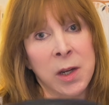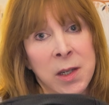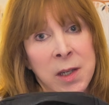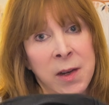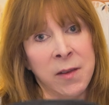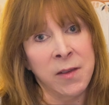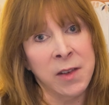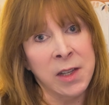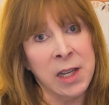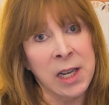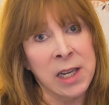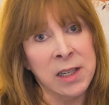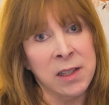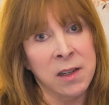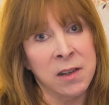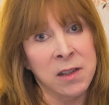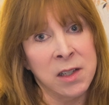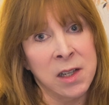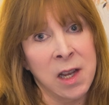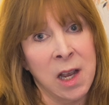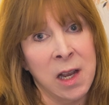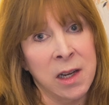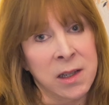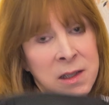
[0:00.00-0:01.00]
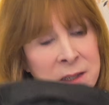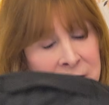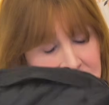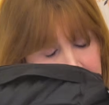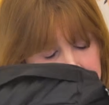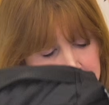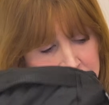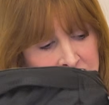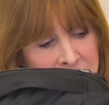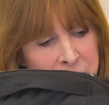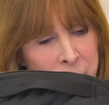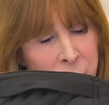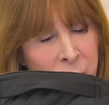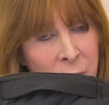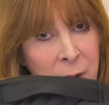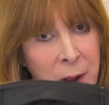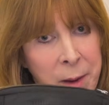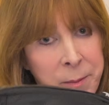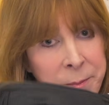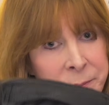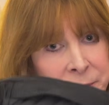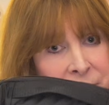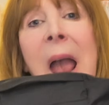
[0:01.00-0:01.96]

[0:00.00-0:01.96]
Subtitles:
7 days of socks, and my bra.